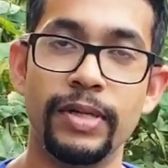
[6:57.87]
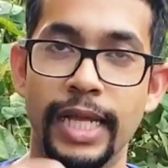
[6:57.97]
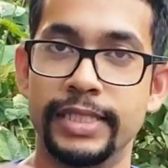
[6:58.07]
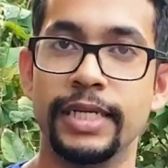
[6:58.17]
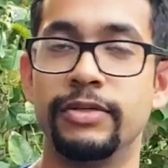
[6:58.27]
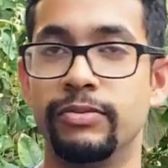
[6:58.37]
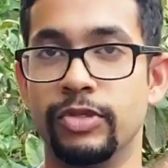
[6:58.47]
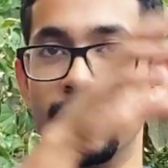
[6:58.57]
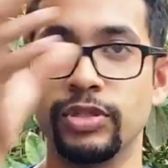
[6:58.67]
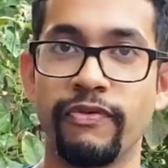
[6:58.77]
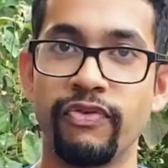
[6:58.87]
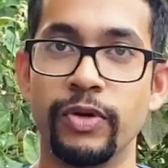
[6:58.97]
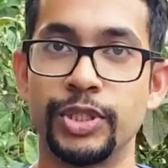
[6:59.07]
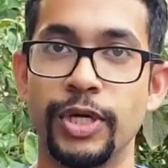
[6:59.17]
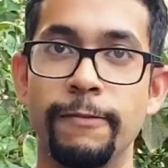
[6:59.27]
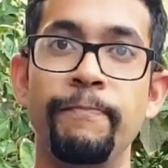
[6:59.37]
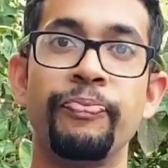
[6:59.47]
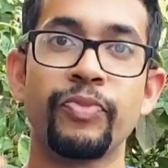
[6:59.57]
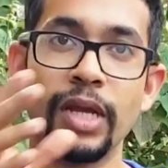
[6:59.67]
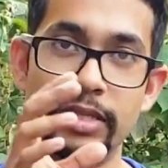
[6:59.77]
letting it go to fruition,
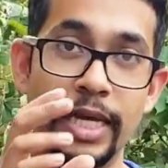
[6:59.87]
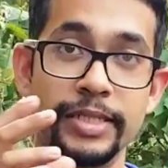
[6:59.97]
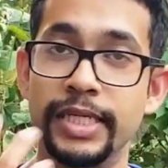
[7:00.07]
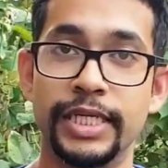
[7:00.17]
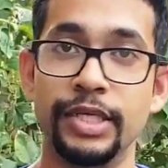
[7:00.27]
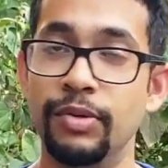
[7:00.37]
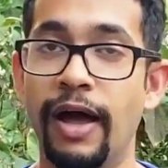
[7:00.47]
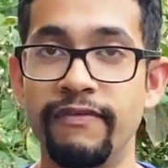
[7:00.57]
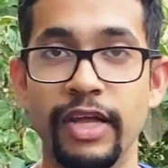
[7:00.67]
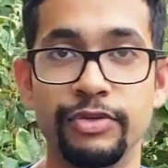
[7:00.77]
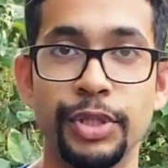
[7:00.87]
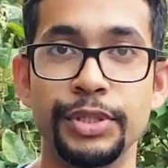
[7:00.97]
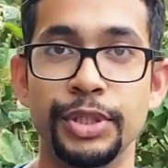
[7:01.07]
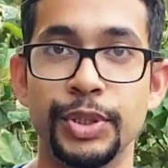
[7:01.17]
then thinking you have nitrogen in your